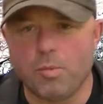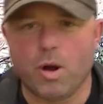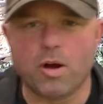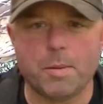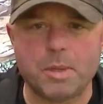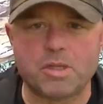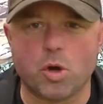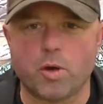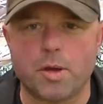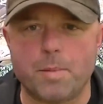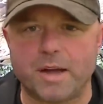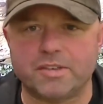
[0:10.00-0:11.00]
and what I'm going to be
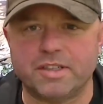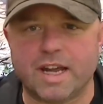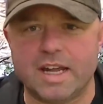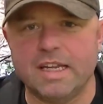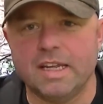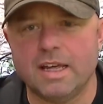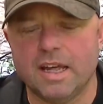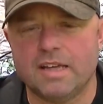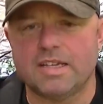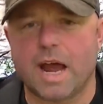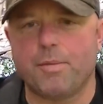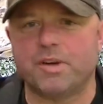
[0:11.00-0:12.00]
talking about today
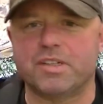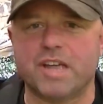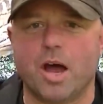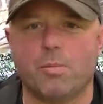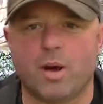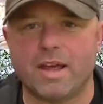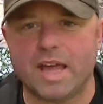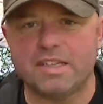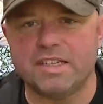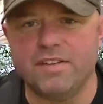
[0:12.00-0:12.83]
is how I set up my